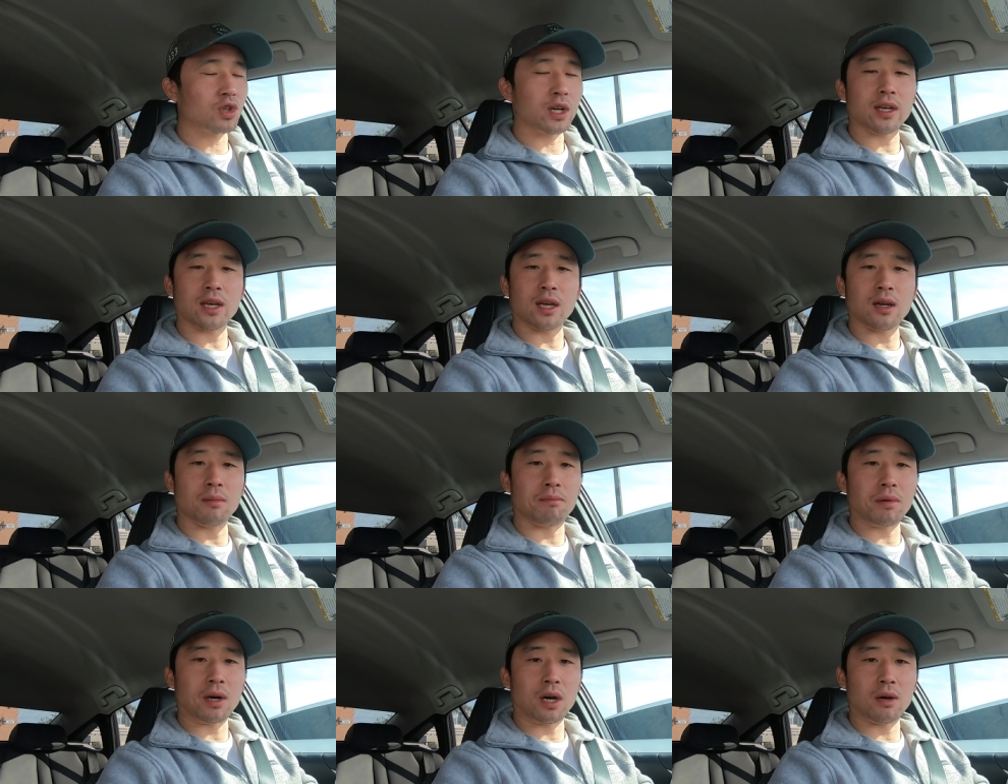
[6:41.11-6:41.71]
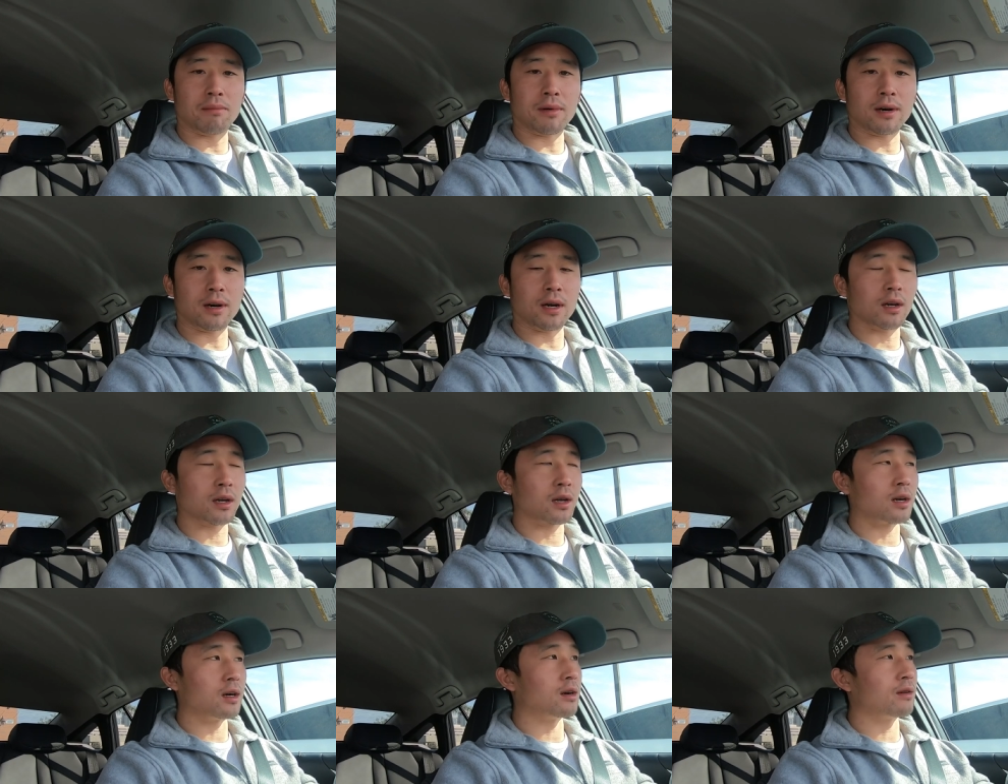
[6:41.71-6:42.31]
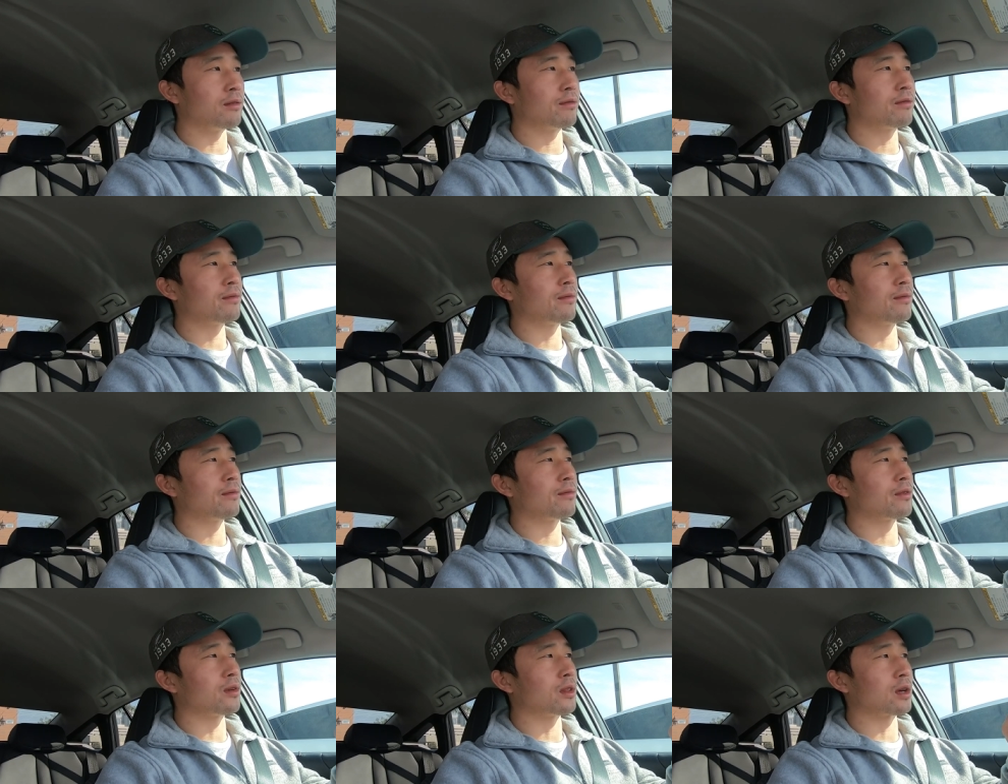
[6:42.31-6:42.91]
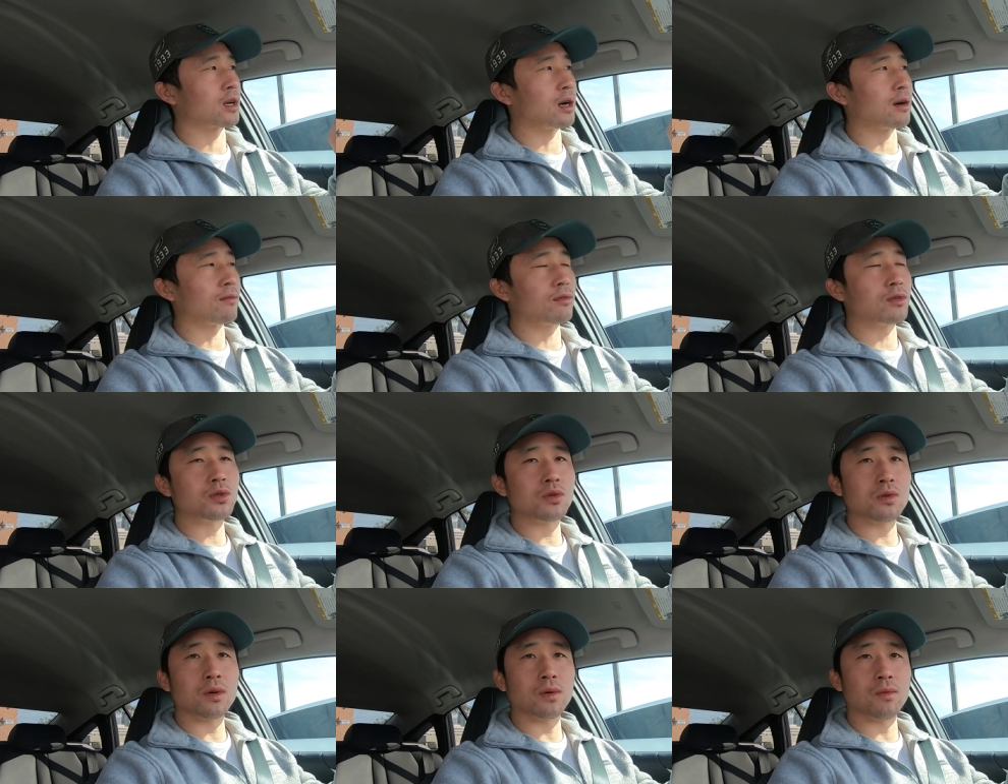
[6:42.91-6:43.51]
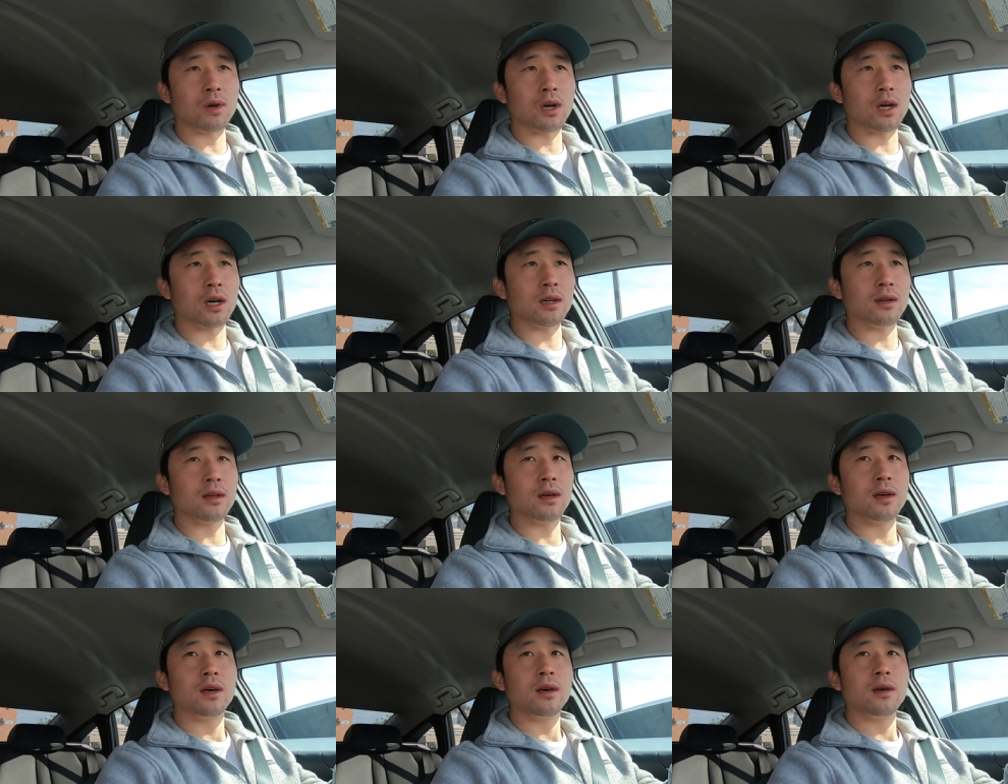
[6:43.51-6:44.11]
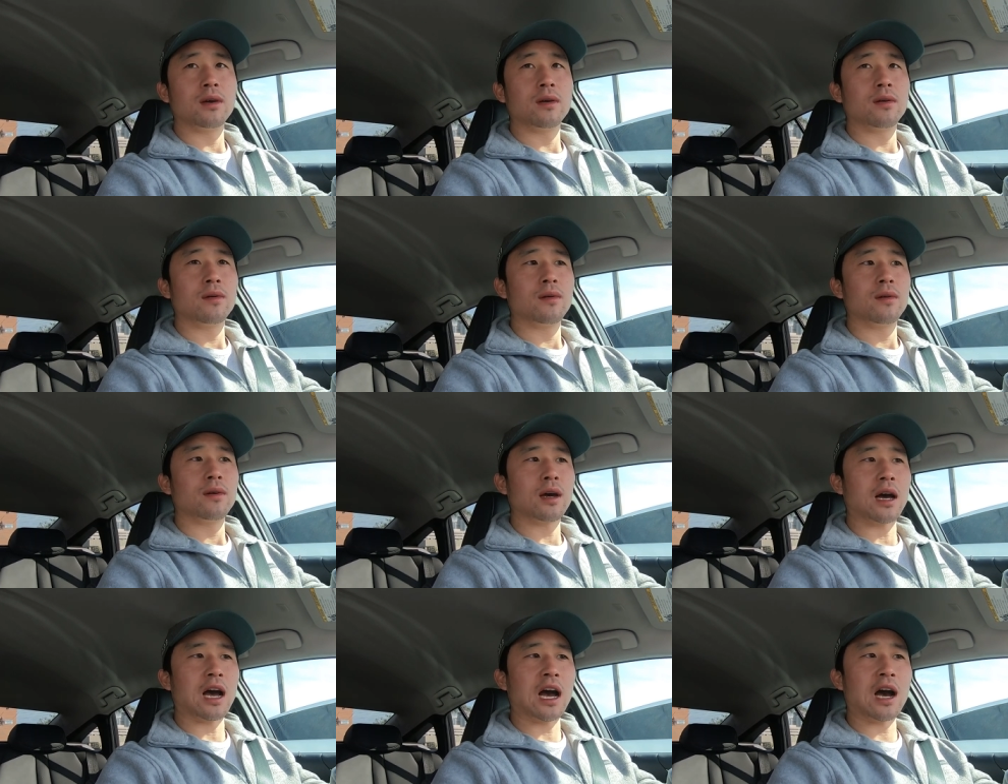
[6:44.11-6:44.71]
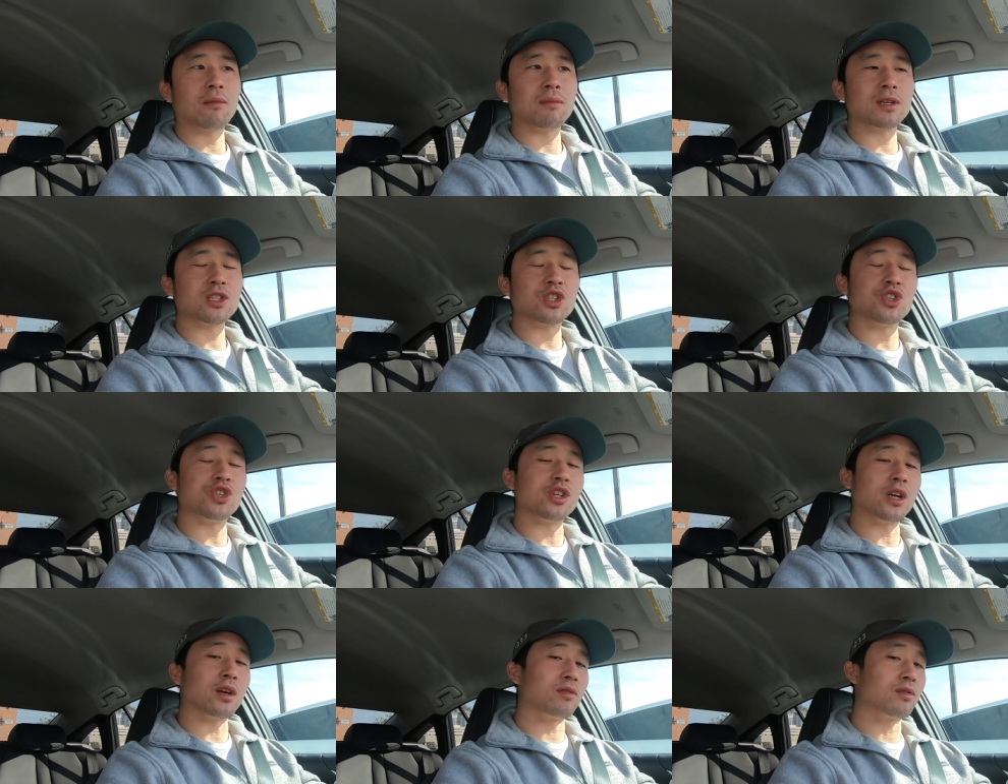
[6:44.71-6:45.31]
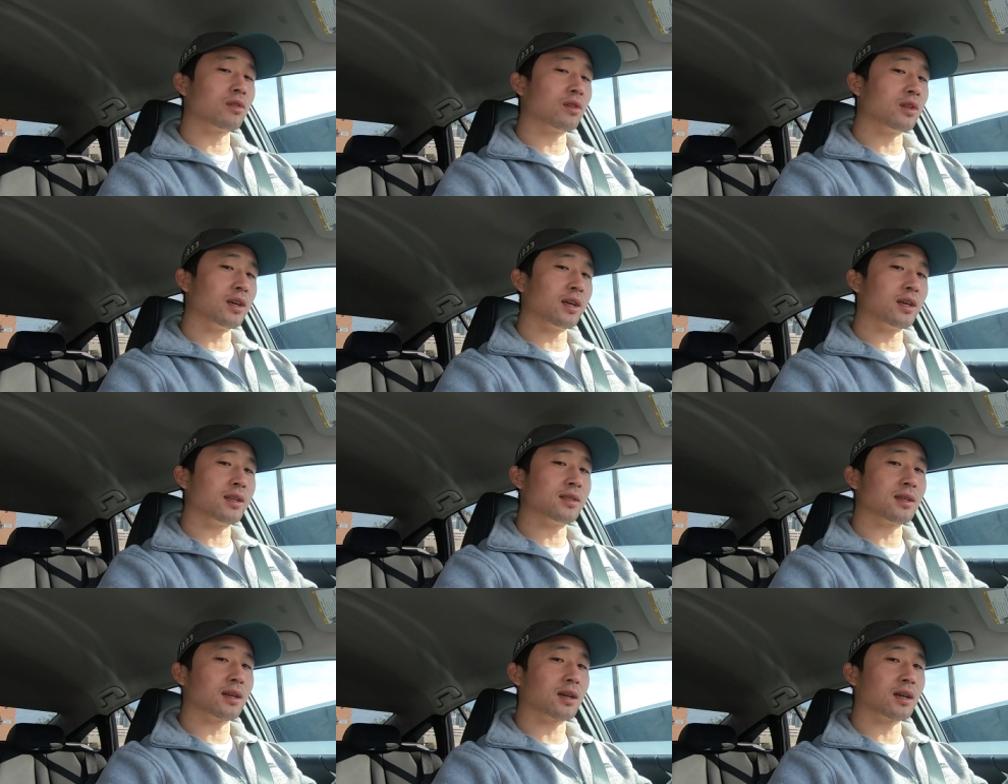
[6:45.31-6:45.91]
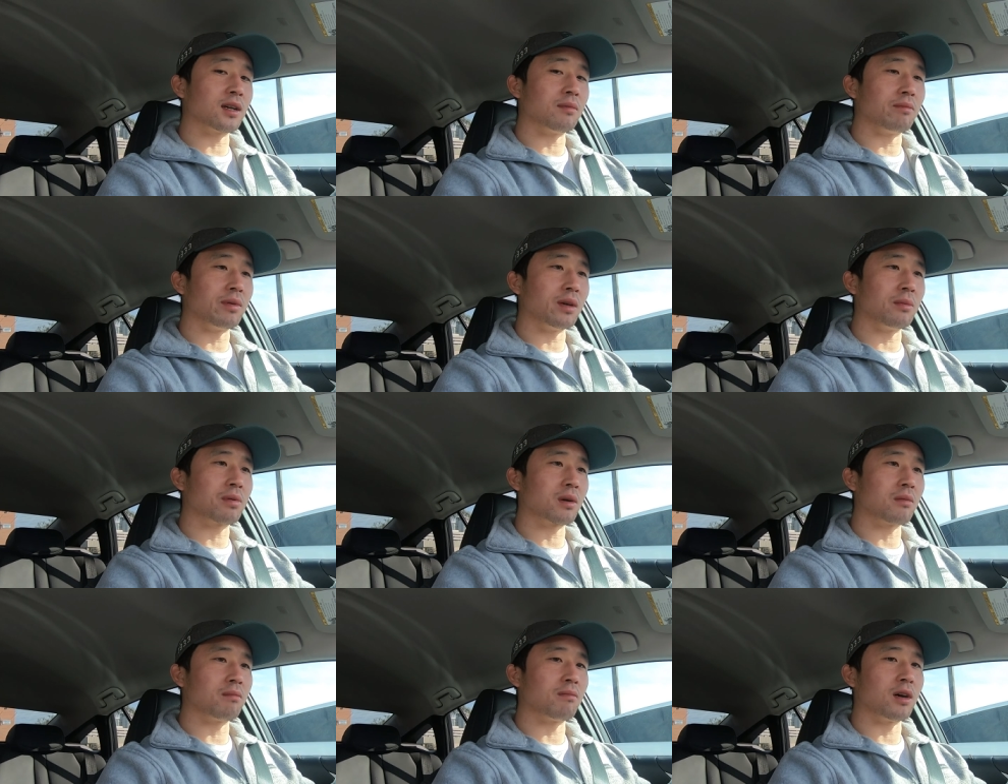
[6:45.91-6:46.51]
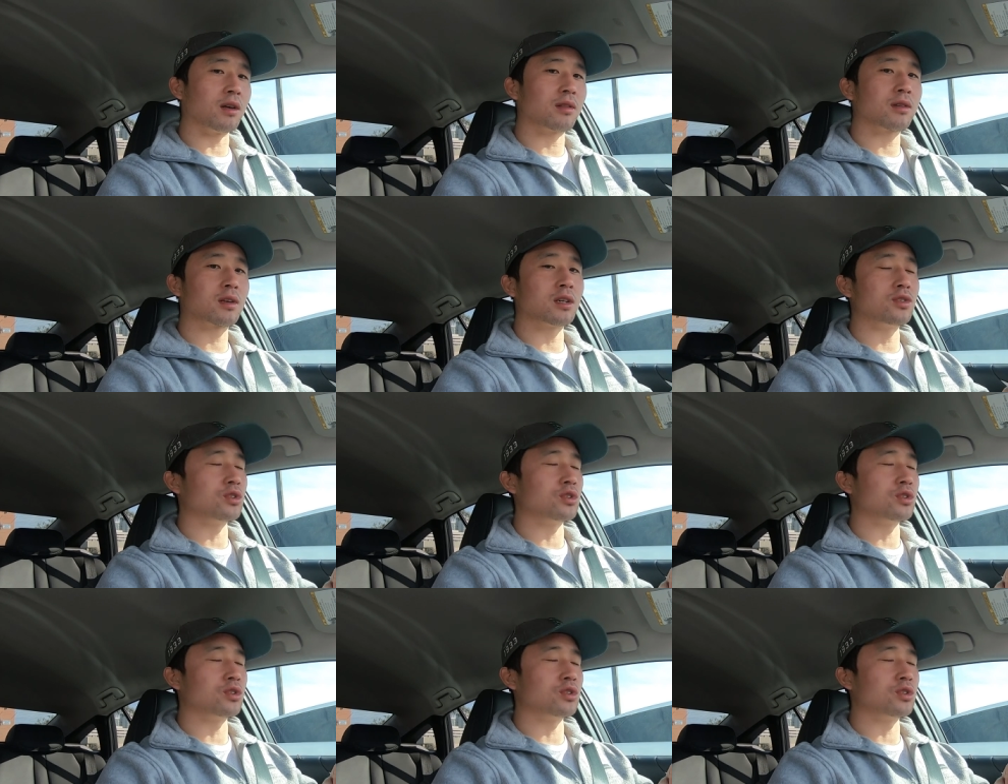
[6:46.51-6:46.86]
to get a ballpark of, for the coverage we want, how much generally is it going to be per month?